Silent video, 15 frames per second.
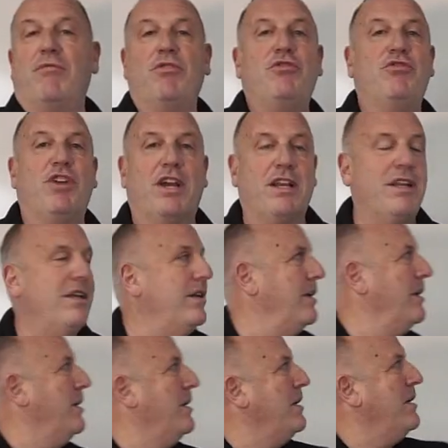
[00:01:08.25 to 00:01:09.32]
rejected
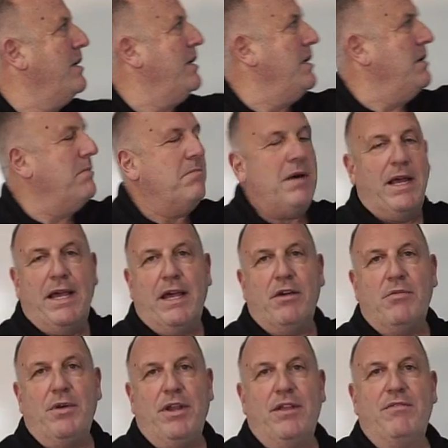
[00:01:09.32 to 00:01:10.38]
by
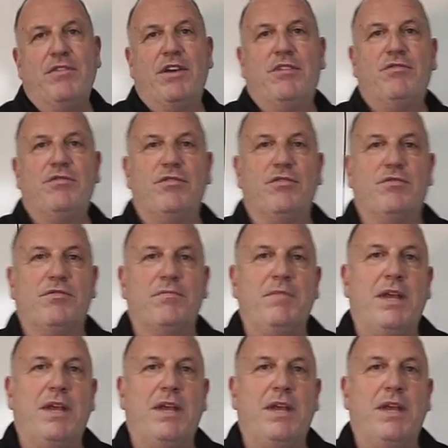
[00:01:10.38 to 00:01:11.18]
equity investors.